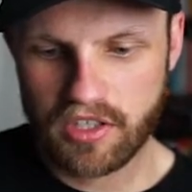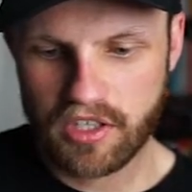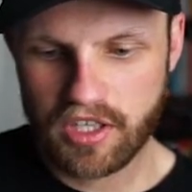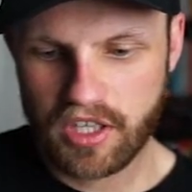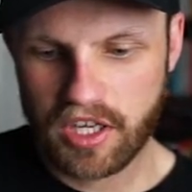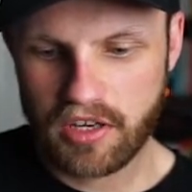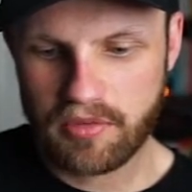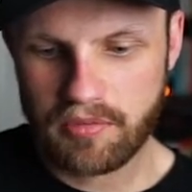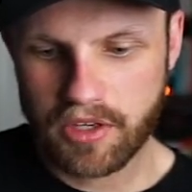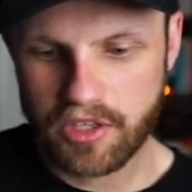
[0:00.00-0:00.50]

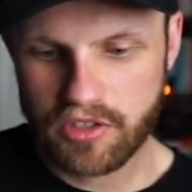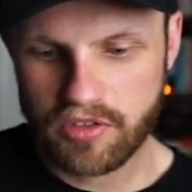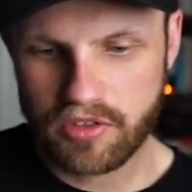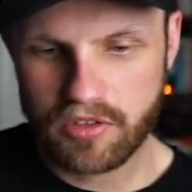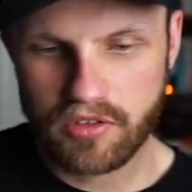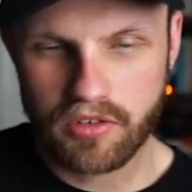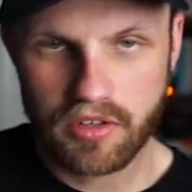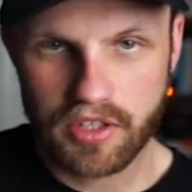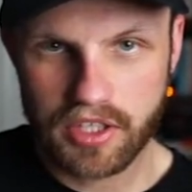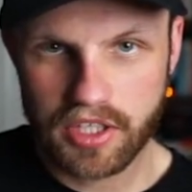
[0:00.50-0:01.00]
Again, make sure
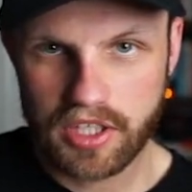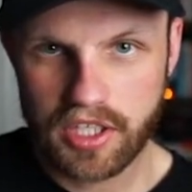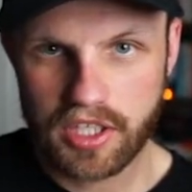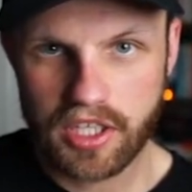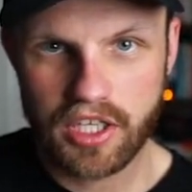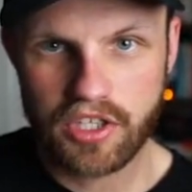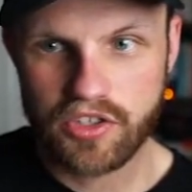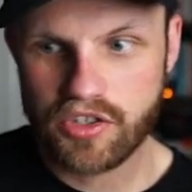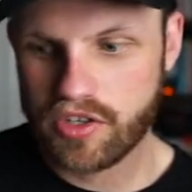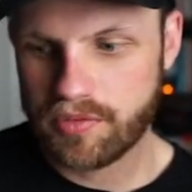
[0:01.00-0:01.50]
you've got the
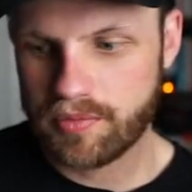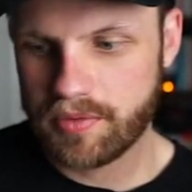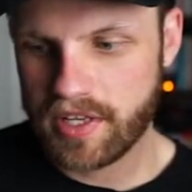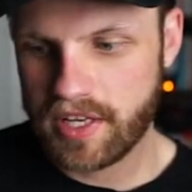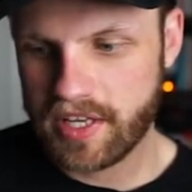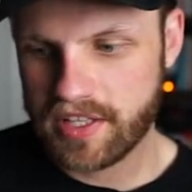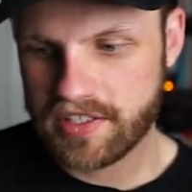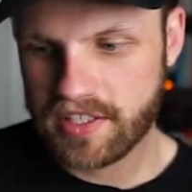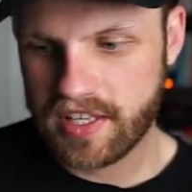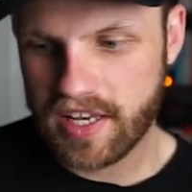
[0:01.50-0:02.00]
adjustment
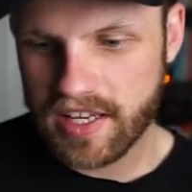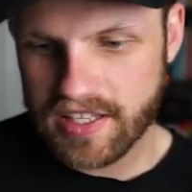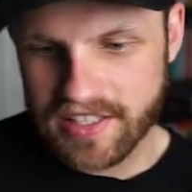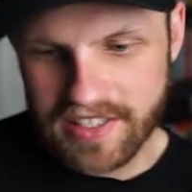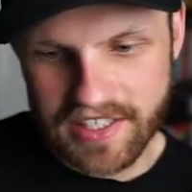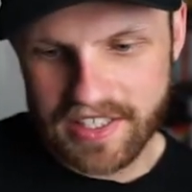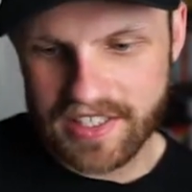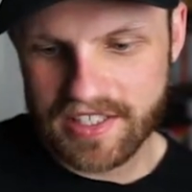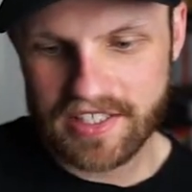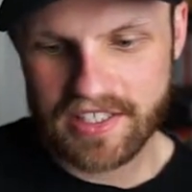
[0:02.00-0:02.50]
layer
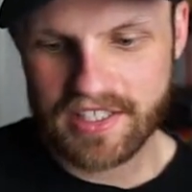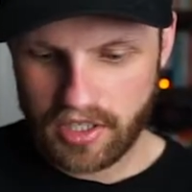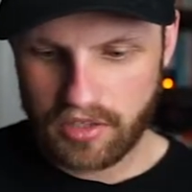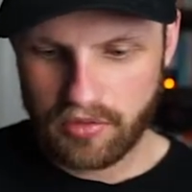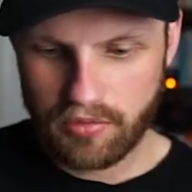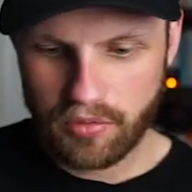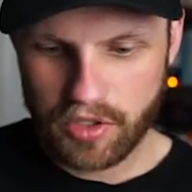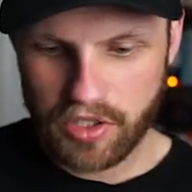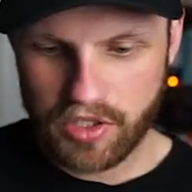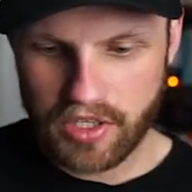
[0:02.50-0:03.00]
selected.
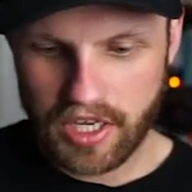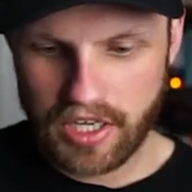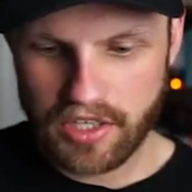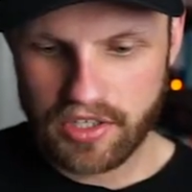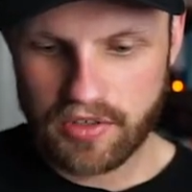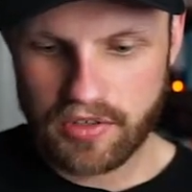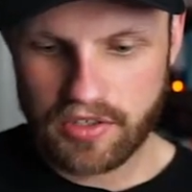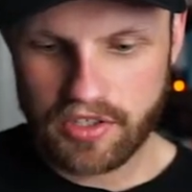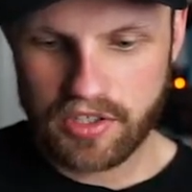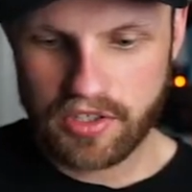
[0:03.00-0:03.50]
And what you can
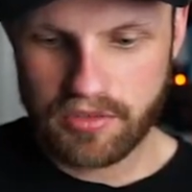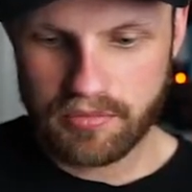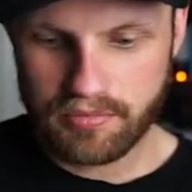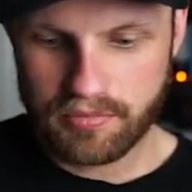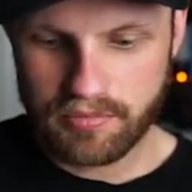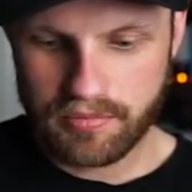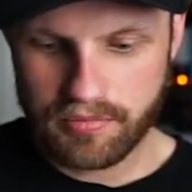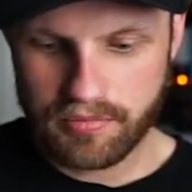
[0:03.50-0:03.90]
do is you can